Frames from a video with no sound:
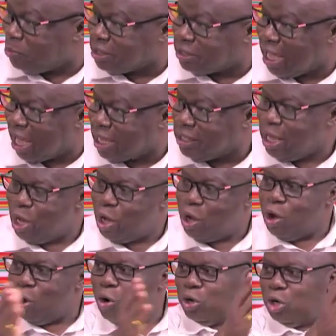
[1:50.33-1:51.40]
that
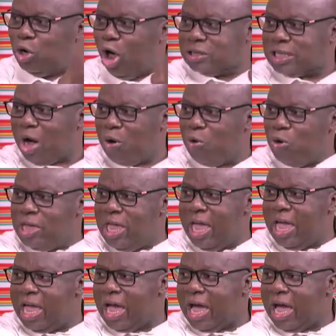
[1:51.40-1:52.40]
laws are we here.